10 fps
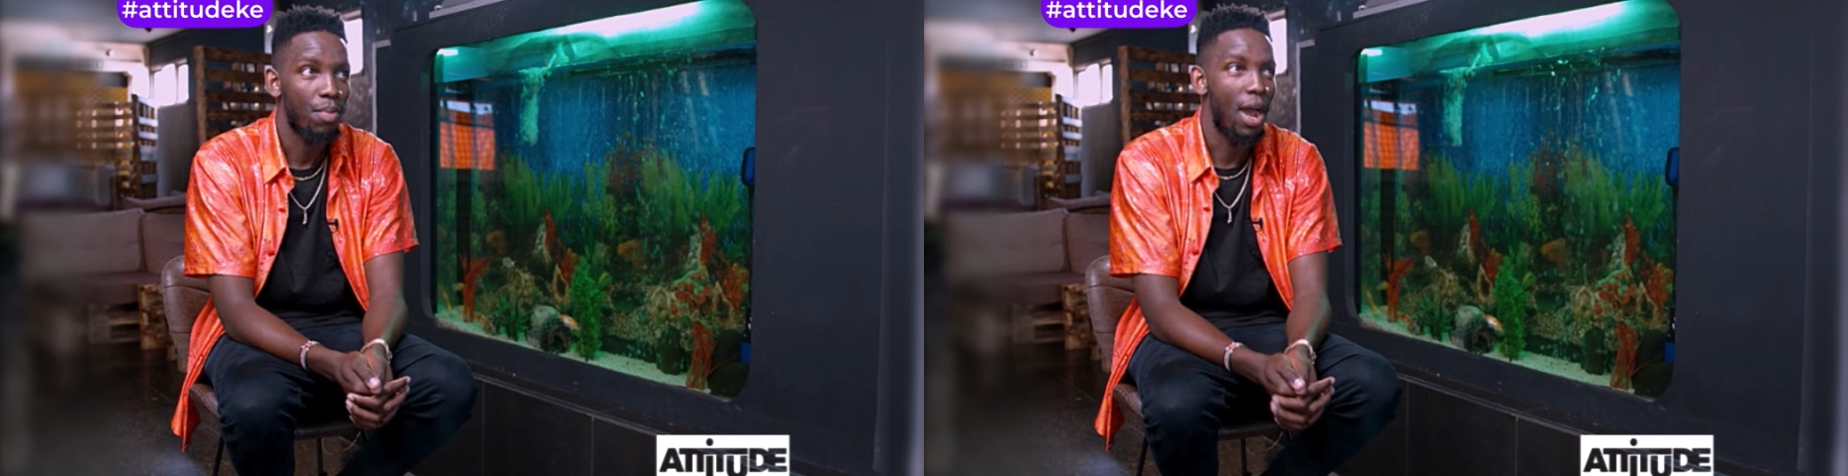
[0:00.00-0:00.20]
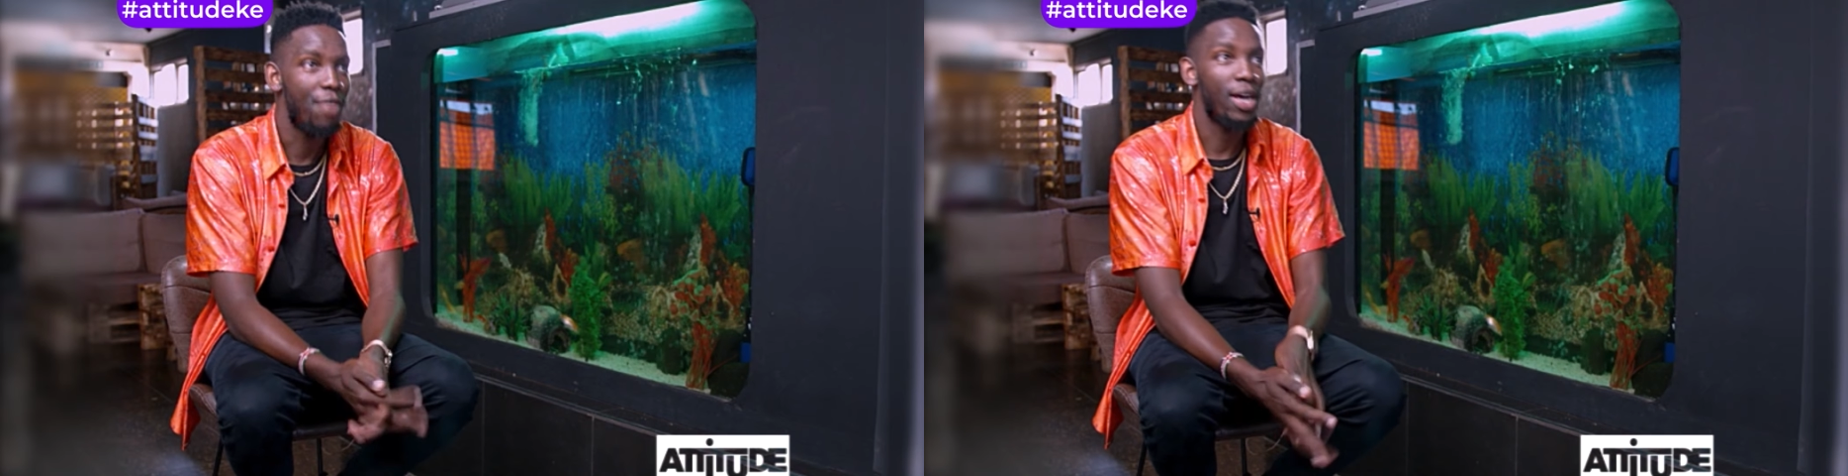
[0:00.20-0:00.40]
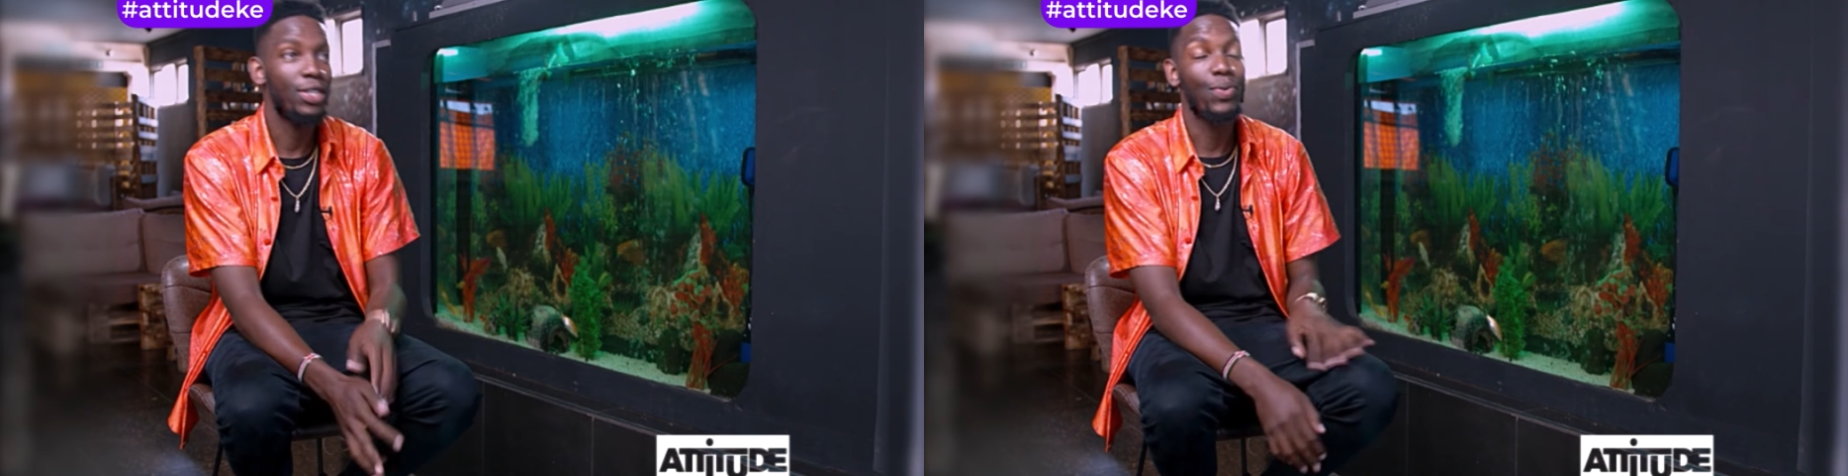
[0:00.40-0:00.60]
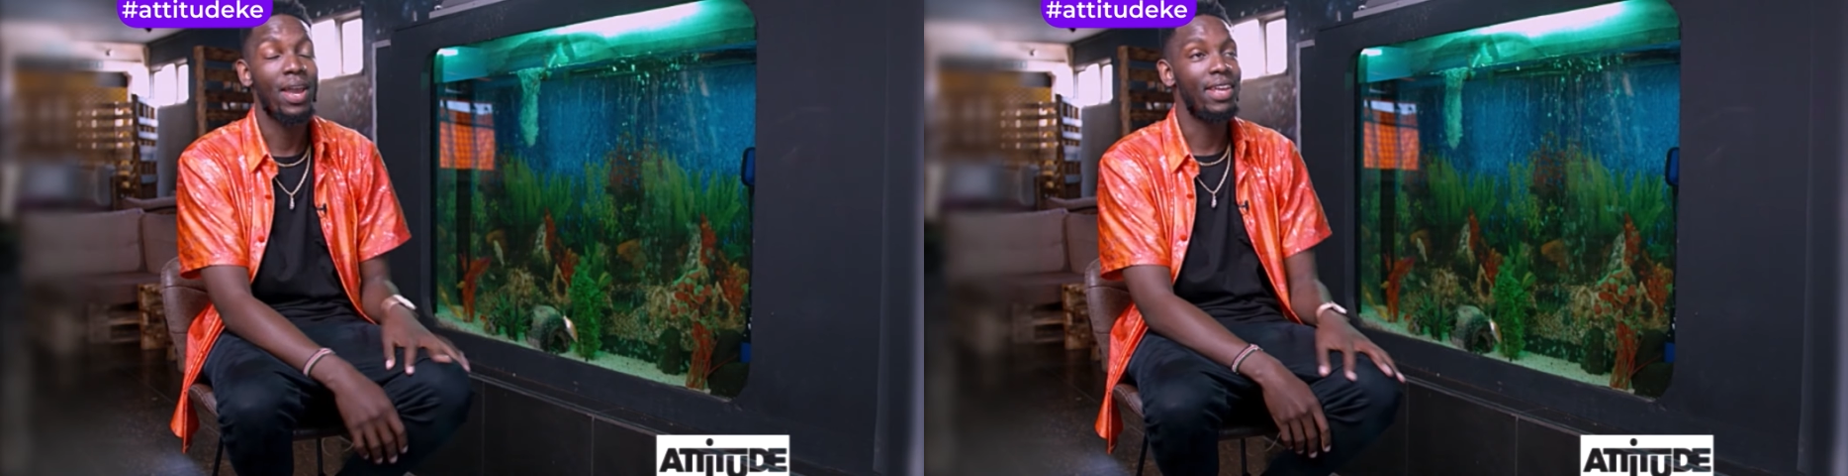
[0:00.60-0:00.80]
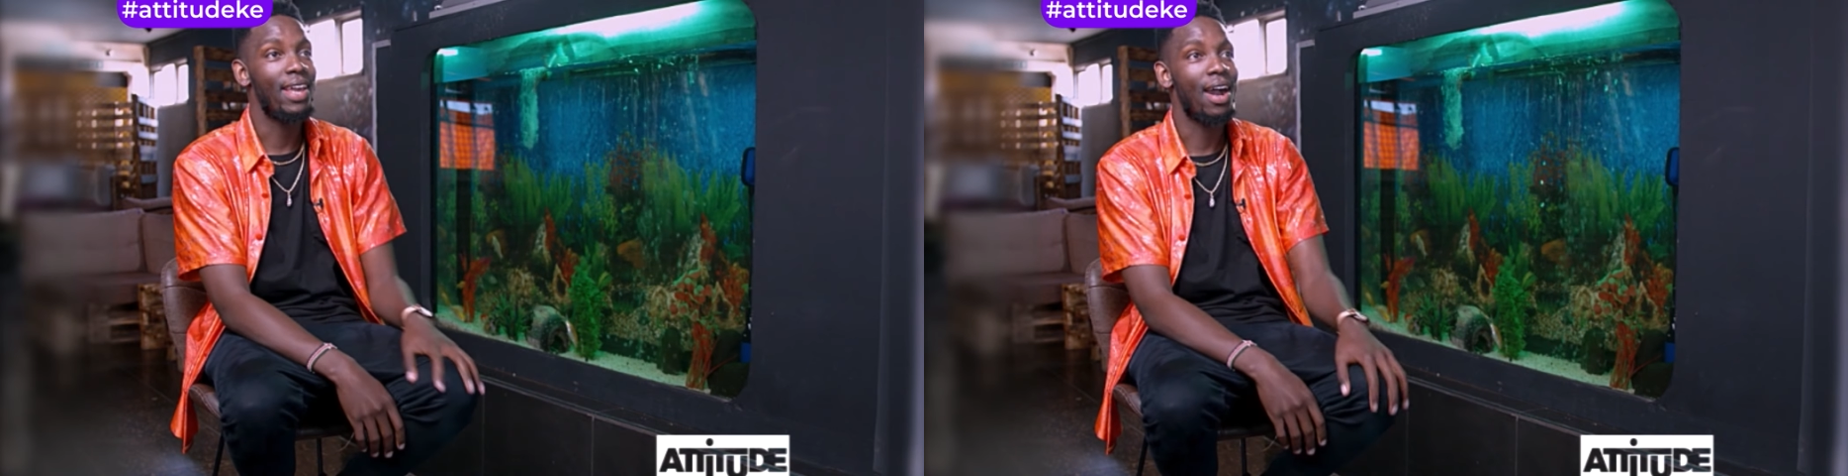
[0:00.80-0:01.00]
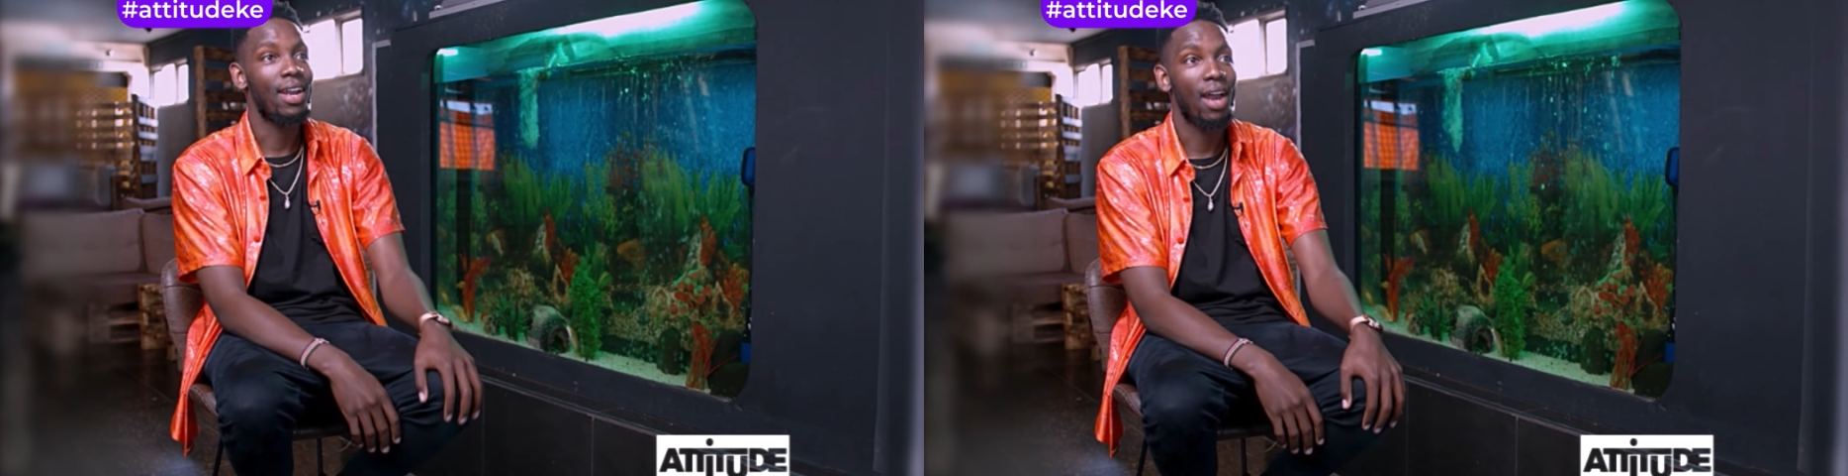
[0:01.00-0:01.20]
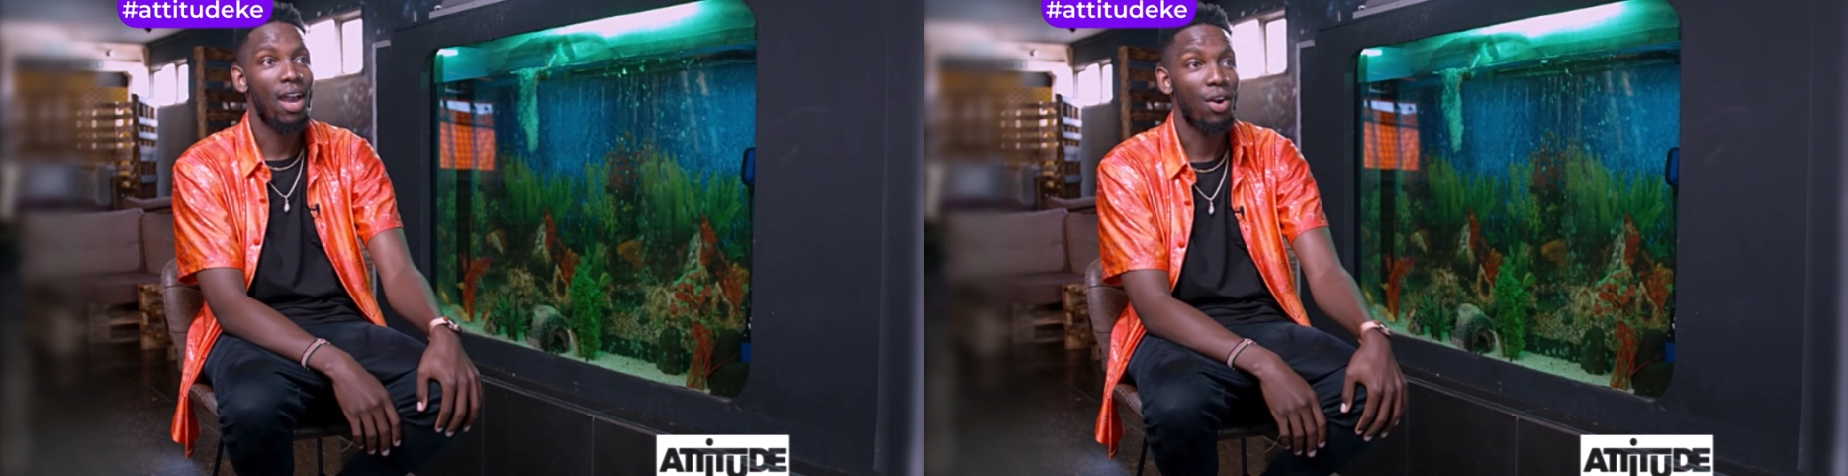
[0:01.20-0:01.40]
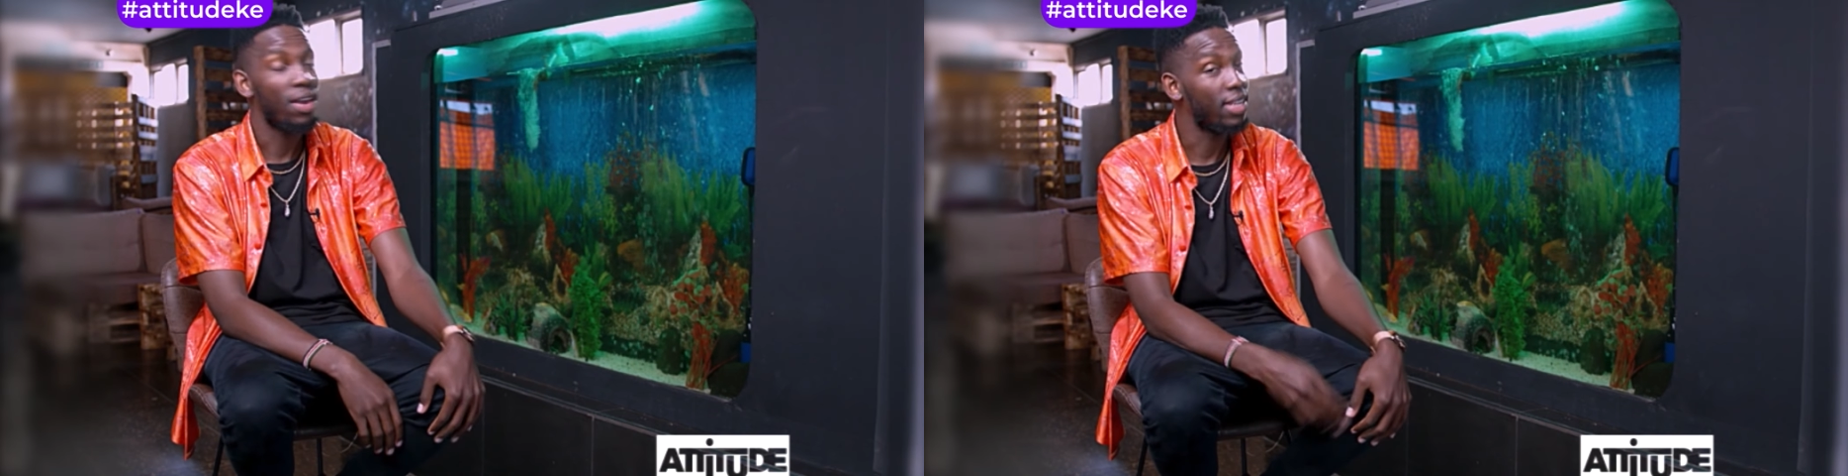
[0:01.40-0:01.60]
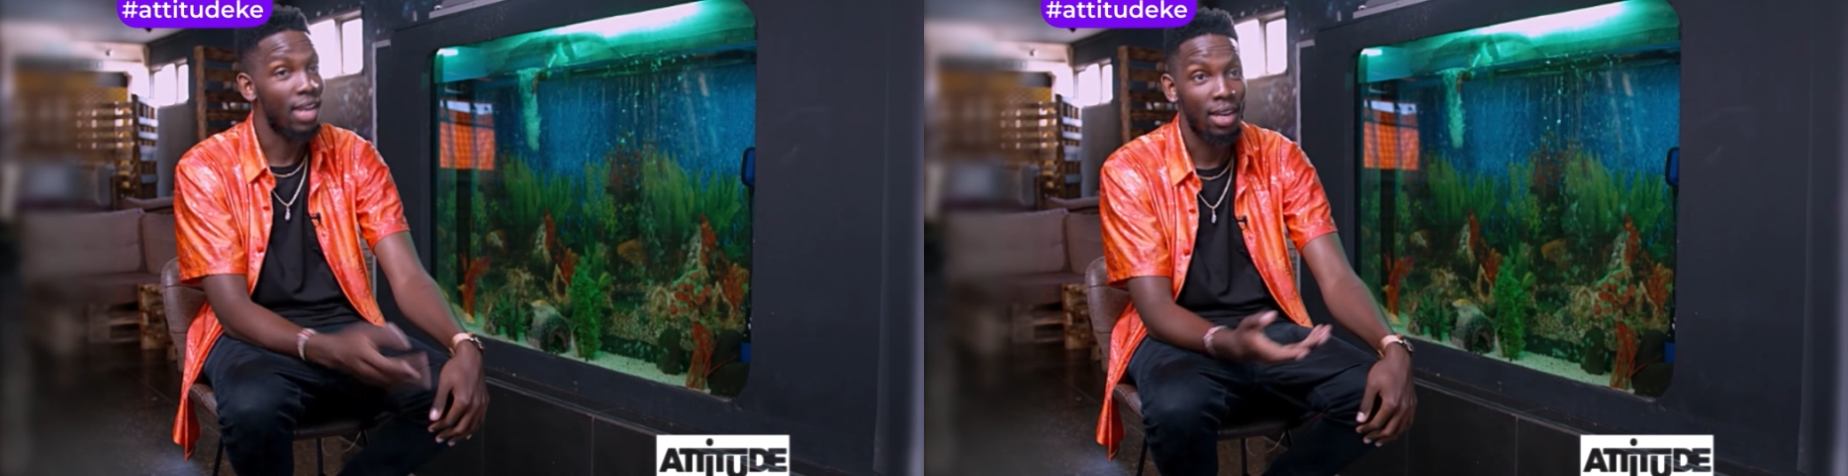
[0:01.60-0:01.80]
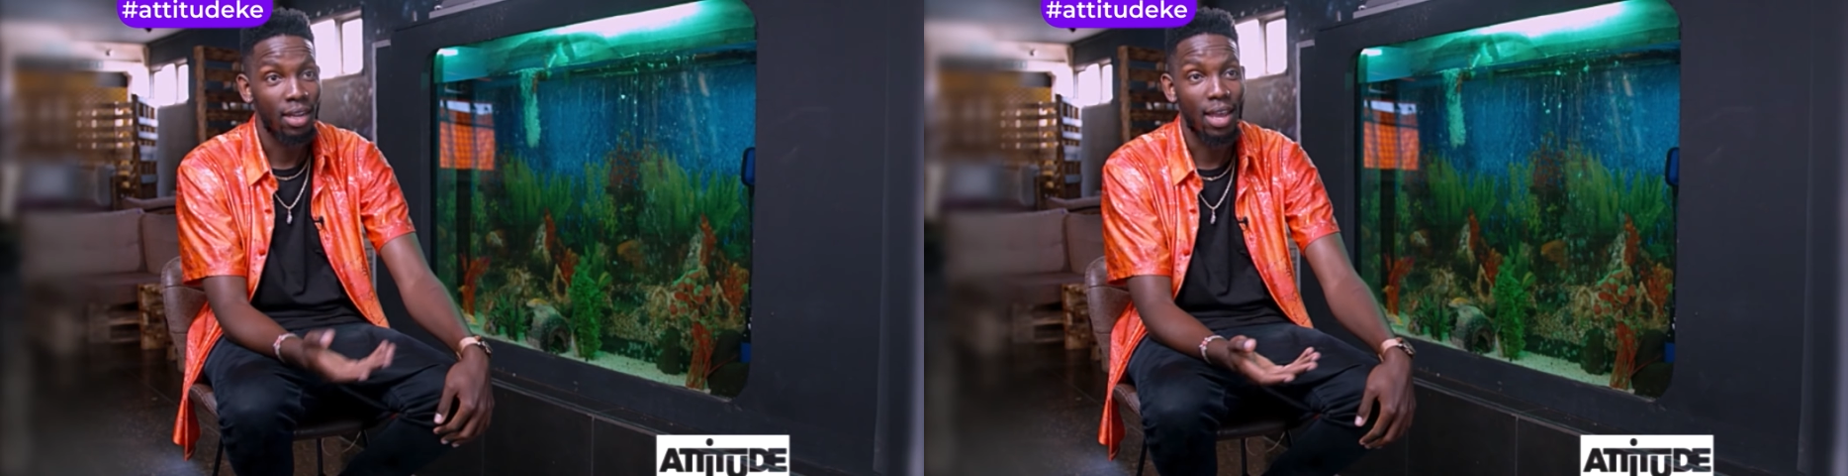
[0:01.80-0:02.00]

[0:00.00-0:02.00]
My advice to any young guy or any young,